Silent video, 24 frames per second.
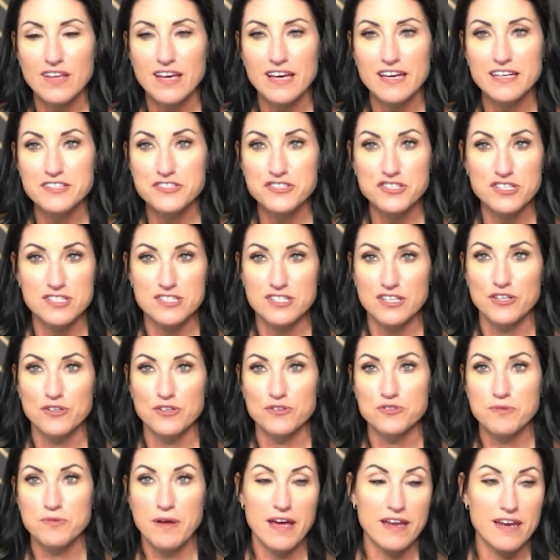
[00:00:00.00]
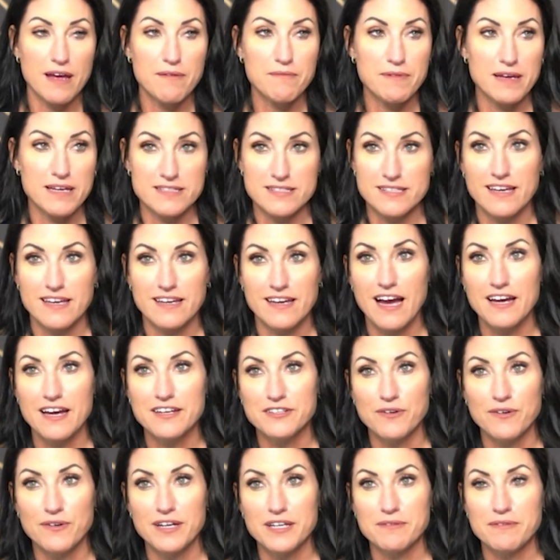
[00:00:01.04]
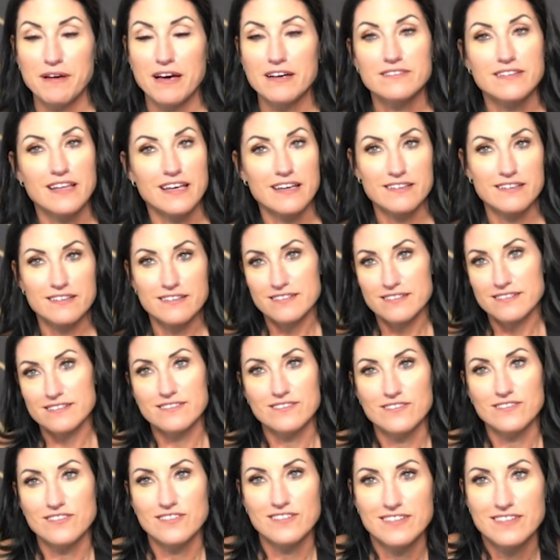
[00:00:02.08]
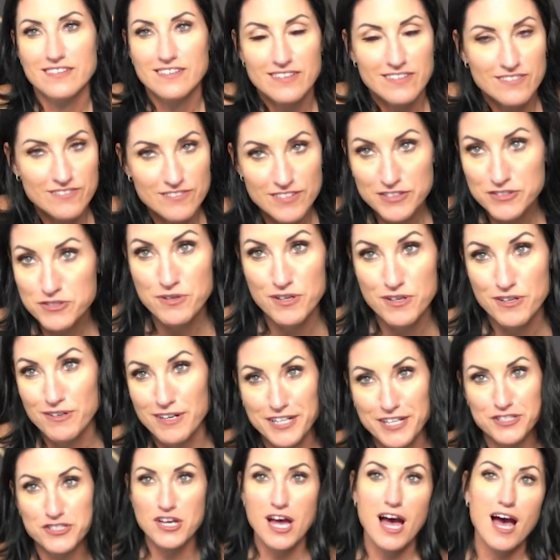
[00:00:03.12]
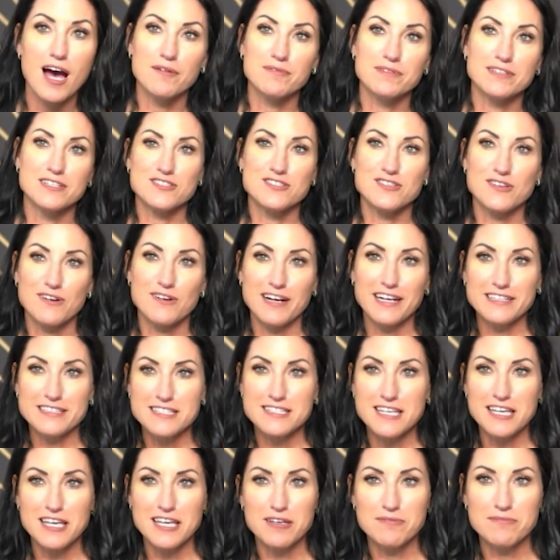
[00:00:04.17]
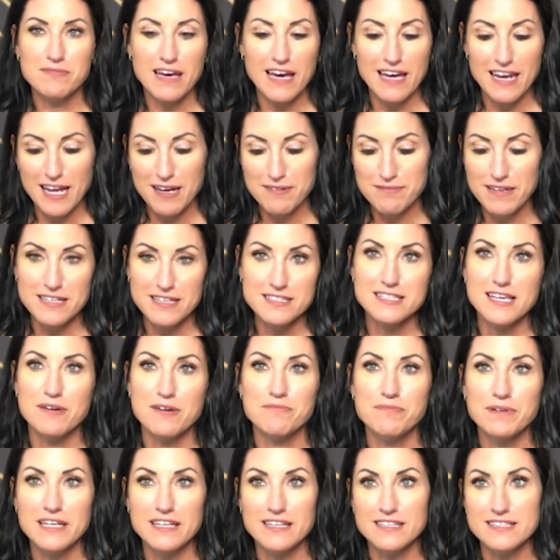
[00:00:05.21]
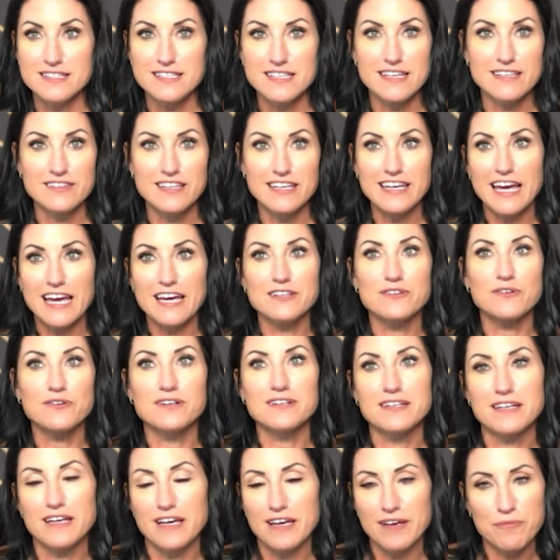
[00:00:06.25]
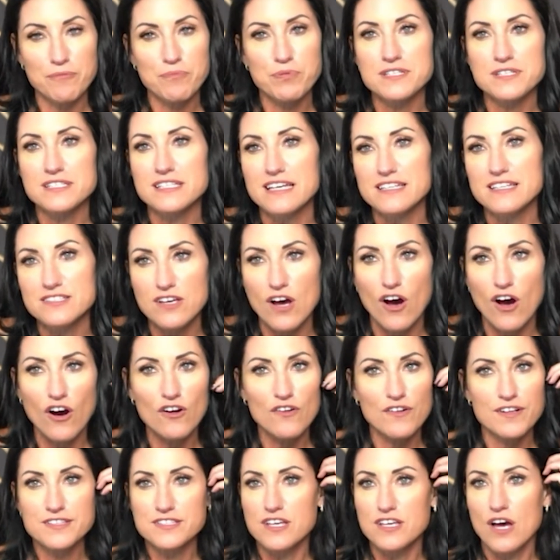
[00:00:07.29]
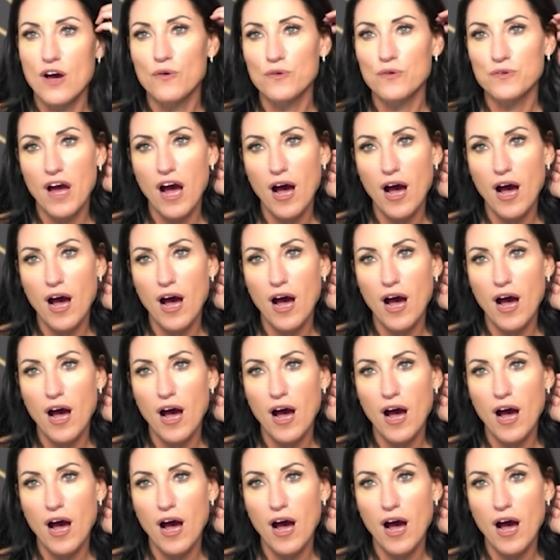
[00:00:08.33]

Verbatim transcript: It's just a huge pain. I'm not saying I know any of that. Like they do a great job and it's a great team. And I'm not saying, but the Gaylord presents all its own